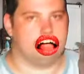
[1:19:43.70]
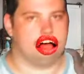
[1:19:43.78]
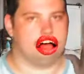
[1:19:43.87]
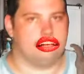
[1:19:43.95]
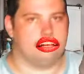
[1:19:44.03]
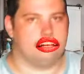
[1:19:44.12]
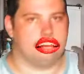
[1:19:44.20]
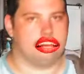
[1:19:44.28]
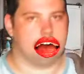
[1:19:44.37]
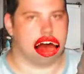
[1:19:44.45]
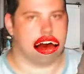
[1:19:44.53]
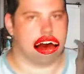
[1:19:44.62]
there is
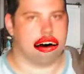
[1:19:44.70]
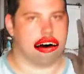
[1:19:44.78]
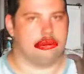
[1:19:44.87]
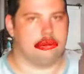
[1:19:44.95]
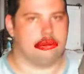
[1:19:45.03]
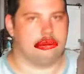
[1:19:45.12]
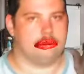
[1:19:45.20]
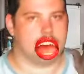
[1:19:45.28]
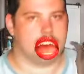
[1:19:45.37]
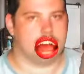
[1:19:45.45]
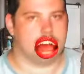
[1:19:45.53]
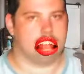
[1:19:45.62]
this,
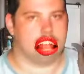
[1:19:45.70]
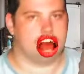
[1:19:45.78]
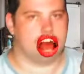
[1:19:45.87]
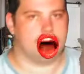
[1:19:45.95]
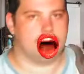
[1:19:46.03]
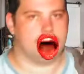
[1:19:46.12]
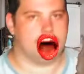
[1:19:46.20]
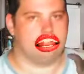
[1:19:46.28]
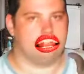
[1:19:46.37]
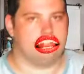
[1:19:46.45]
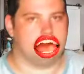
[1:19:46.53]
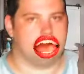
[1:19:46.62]

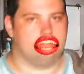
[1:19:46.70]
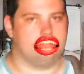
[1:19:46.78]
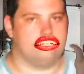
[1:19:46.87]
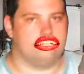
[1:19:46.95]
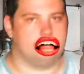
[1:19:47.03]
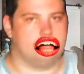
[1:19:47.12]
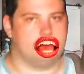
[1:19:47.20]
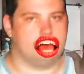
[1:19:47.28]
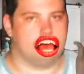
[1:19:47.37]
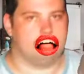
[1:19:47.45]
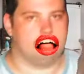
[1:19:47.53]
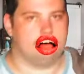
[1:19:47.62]
very like vocal
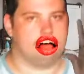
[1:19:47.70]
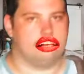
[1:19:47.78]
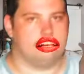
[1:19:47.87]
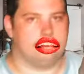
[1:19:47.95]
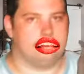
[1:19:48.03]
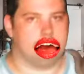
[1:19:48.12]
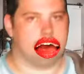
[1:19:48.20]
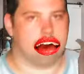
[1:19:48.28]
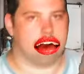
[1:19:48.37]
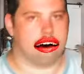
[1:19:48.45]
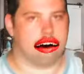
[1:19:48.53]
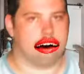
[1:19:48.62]
minority of country
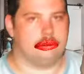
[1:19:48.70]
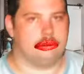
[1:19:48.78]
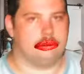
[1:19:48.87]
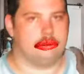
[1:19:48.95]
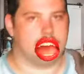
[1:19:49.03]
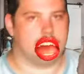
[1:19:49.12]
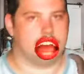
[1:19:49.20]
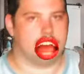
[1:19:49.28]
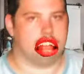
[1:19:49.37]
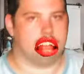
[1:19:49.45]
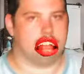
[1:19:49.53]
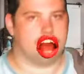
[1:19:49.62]
music, we'll say,
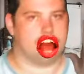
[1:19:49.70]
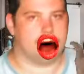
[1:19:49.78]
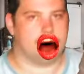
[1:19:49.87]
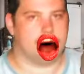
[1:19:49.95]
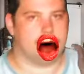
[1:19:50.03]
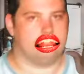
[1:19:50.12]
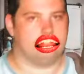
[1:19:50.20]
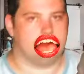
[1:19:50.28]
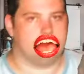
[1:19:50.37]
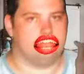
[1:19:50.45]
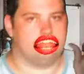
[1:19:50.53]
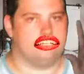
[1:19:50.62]
that is
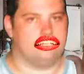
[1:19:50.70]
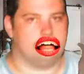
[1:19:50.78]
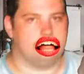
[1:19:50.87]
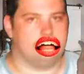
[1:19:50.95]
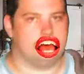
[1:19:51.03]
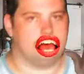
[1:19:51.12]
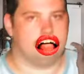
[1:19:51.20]
just basically